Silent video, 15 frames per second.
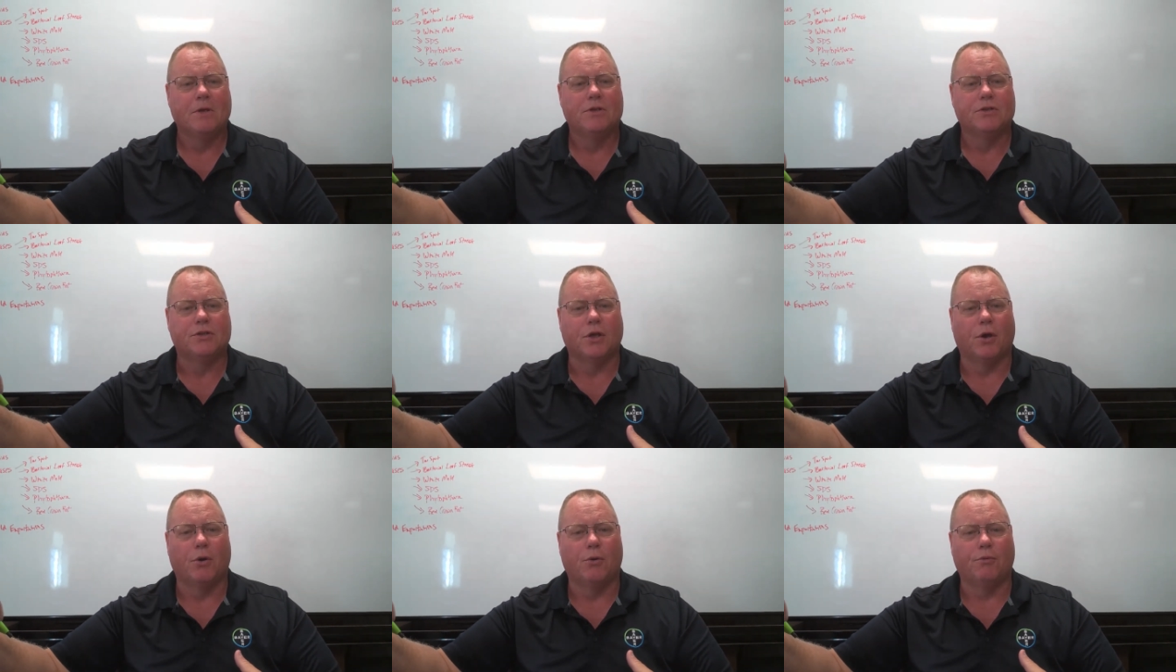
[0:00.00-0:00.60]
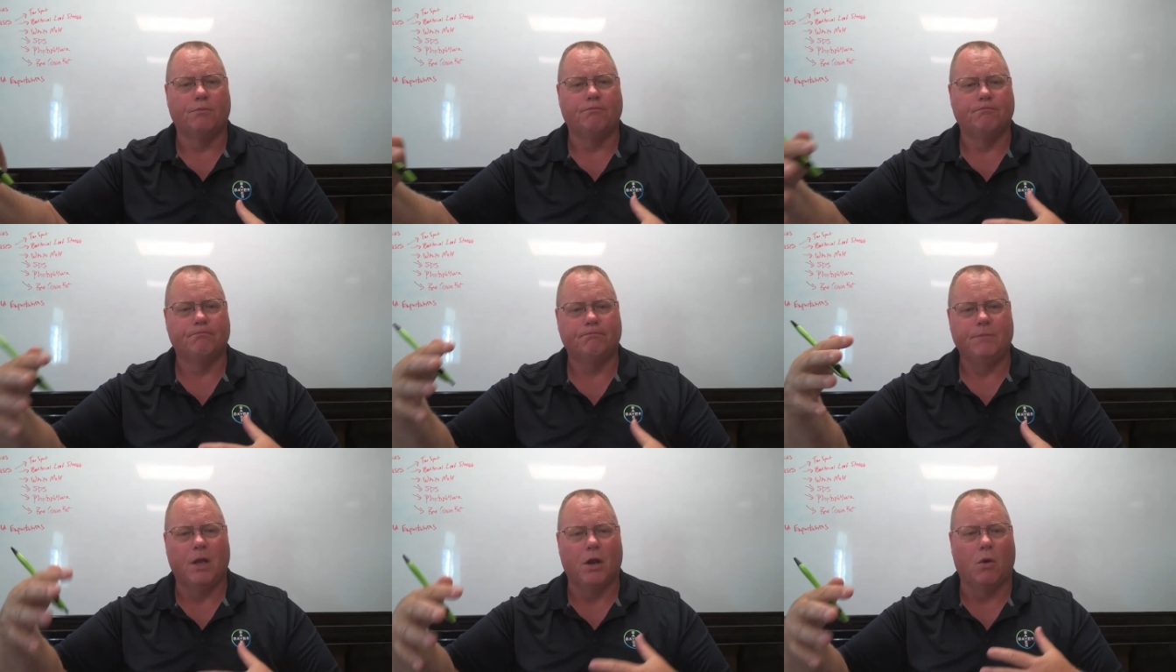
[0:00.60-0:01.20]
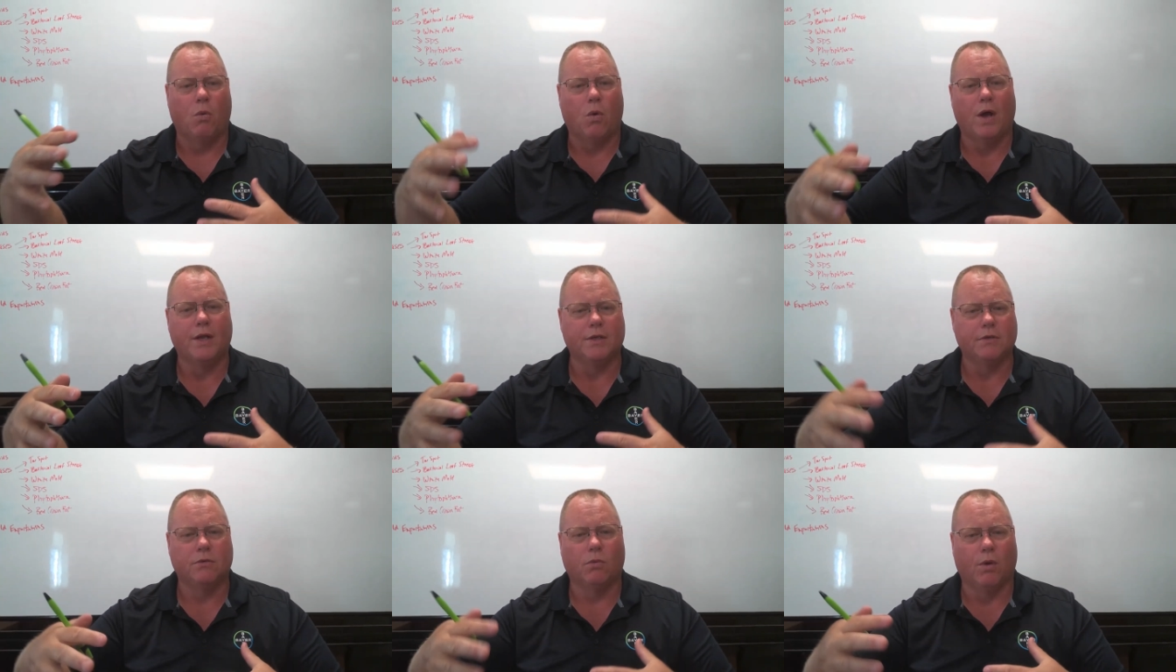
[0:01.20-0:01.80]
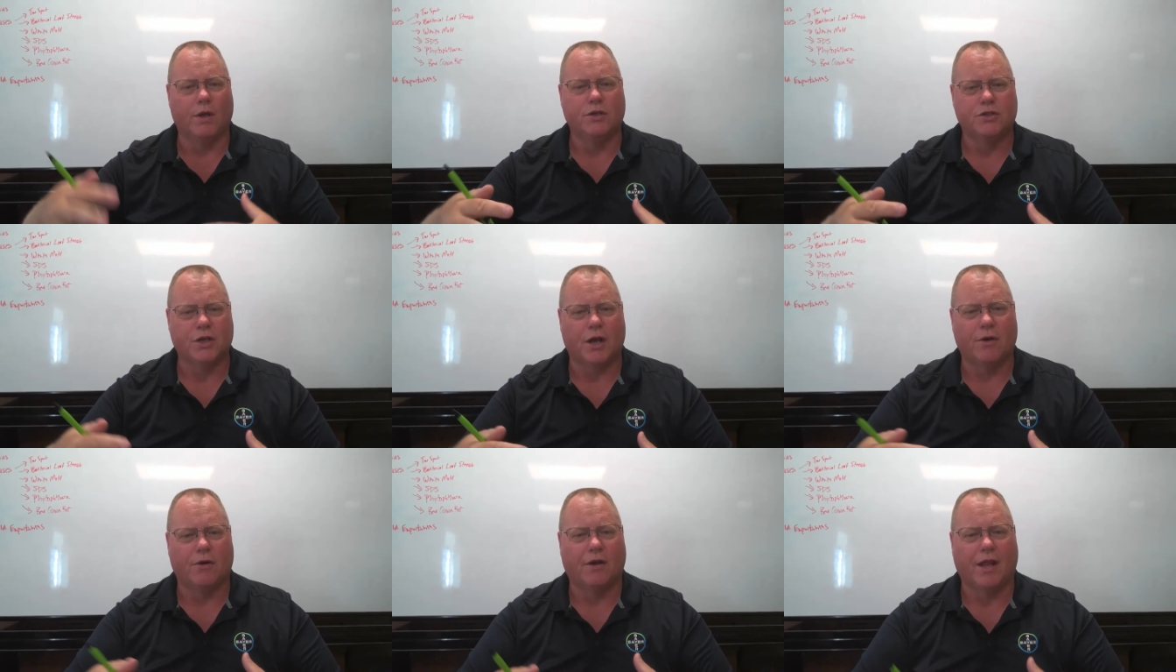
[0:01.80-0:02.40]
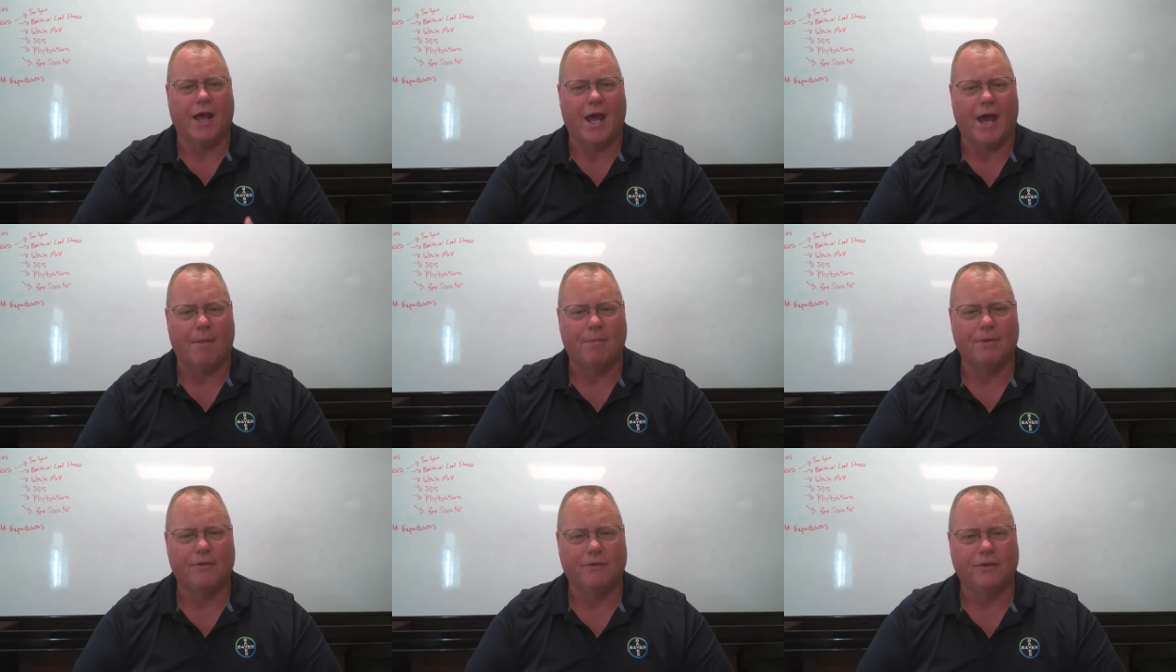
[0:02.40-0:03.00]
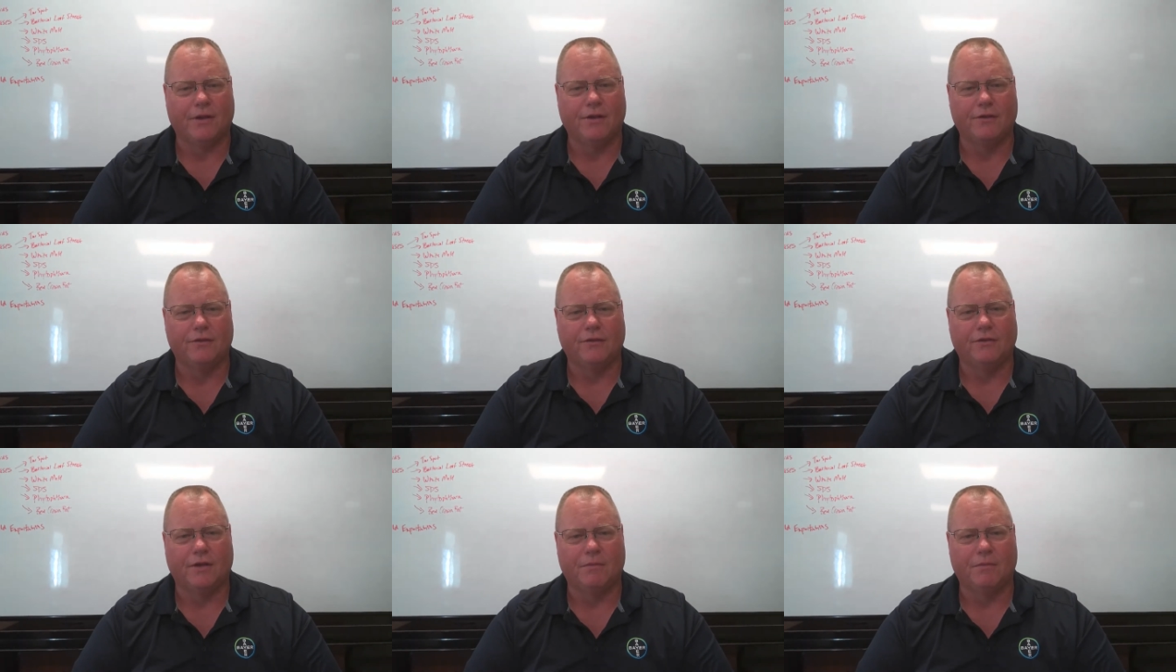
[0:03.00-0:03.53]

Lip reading: So what generally happens is,